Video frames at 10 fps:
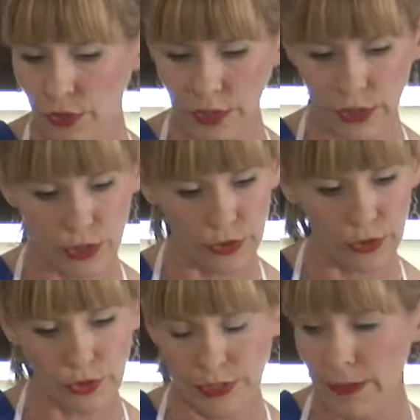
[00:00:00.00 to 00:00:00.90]
you can do
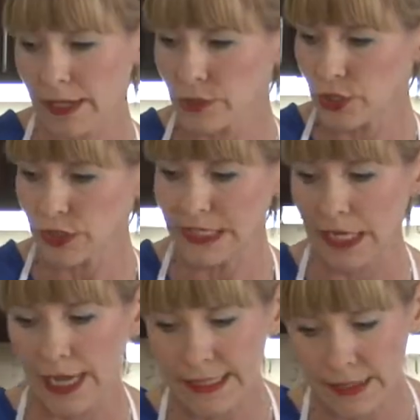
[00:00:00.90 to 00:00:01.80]
your tomatoes, you can
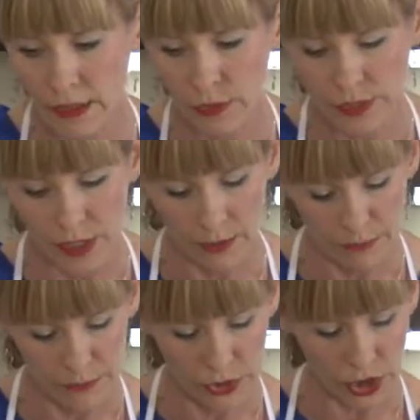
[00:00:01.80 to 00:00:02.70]
dice those up,
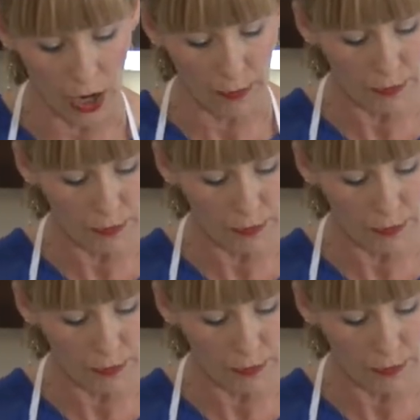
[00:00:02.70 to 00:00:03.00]
chop